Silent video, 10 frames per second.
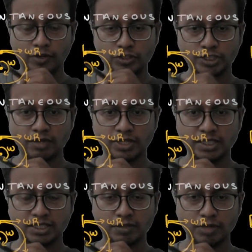Velocity out here
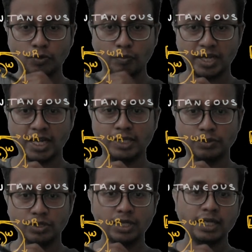is nothing but omega
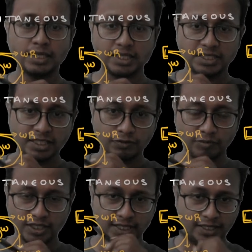into distance
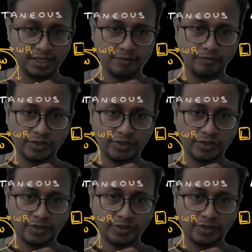from the center